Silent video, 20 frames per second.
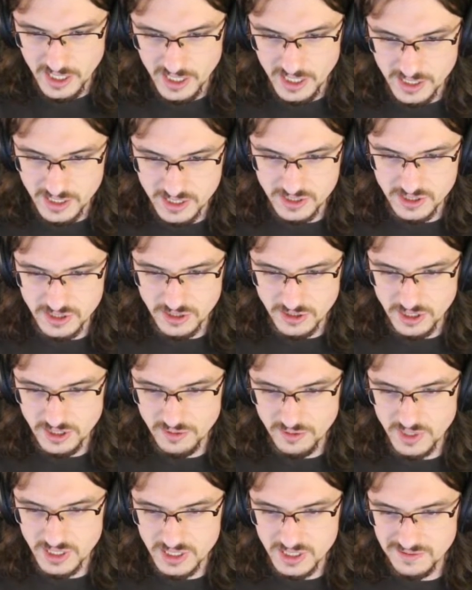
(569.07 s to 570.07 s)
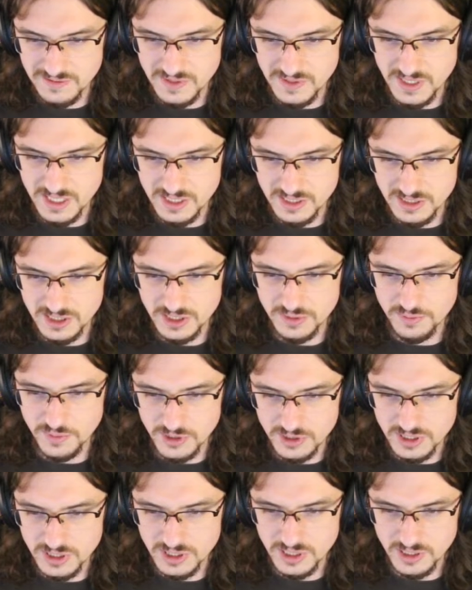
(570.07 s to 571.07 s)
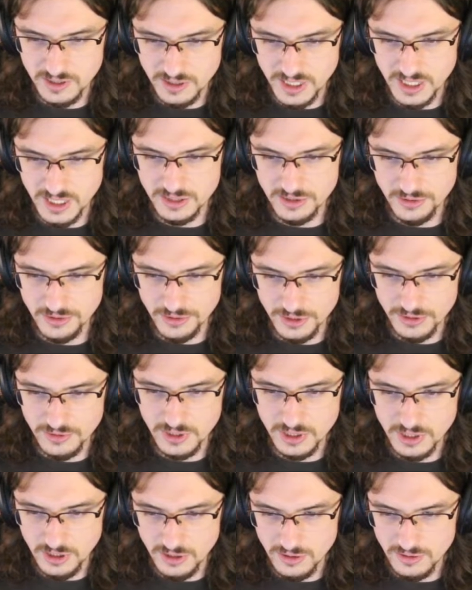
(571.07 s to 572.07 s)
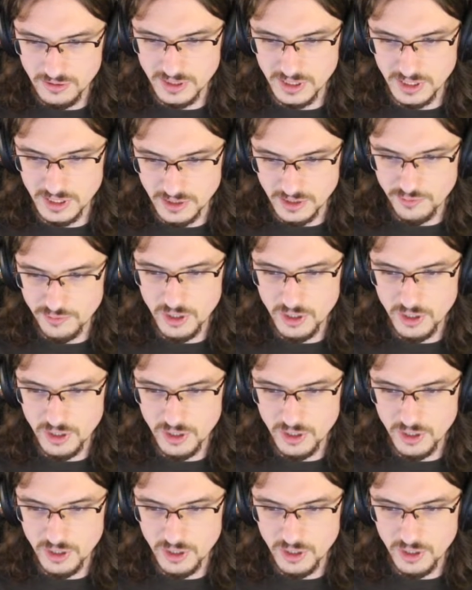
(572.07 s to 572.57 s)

A concerning mix of ex-mercenary and deluded cult leader,